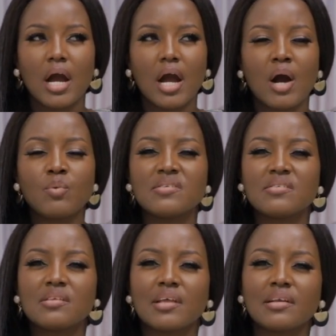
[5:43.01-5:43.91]
How
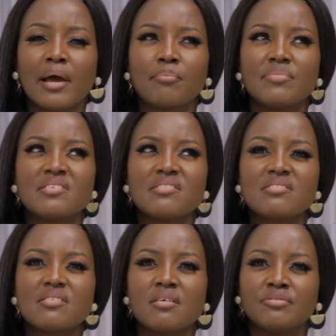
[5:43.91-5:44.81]
is it that I am this
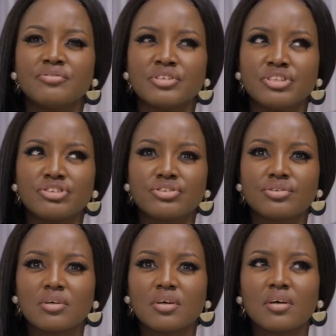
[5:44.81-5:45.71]
selfish
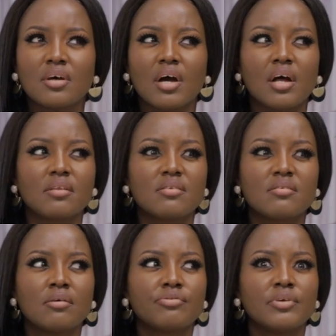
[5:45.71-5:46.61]
and
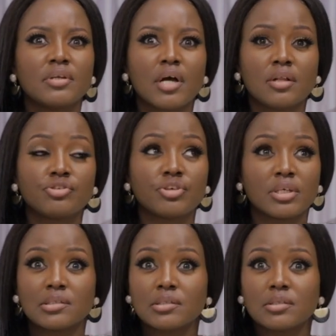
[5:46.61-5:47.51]

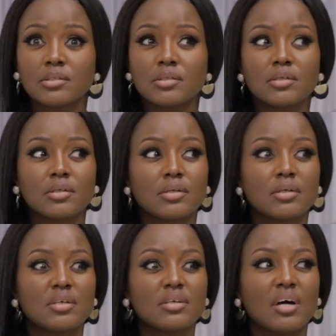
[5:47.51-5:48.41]
self-indulgent
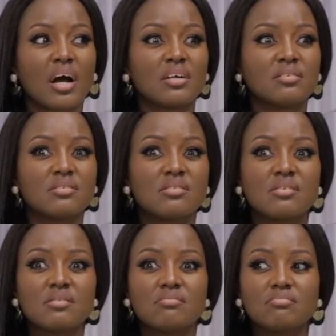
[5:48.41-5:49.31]
and
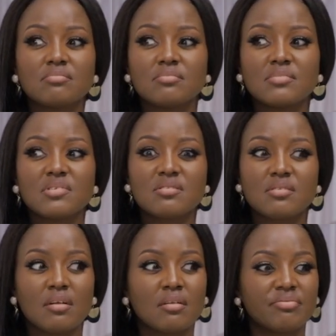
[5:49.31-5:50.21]

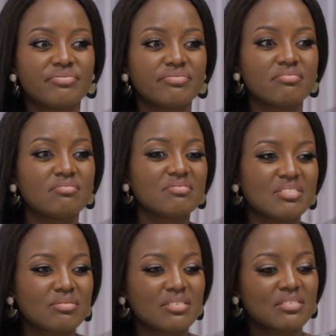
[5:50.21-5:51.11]
self,
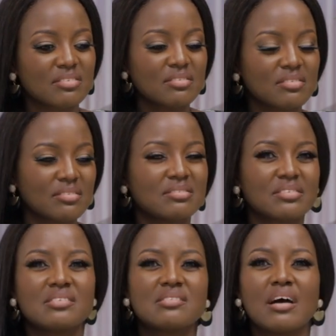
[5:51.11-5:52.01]
it
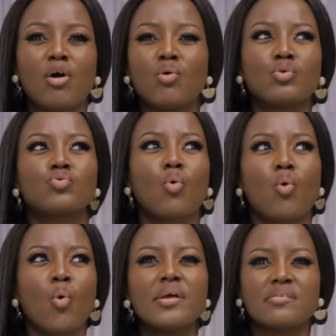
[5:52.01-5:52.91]
was
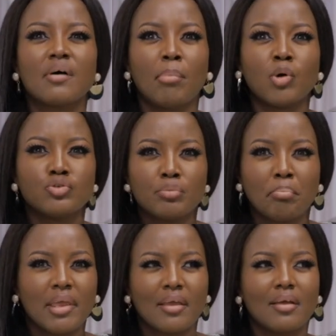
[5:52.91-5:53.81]
always about
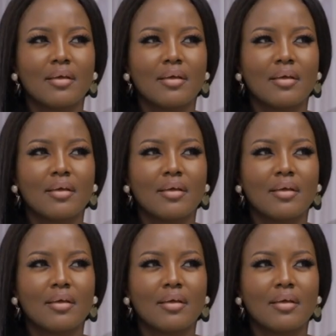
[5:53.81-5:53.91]
me.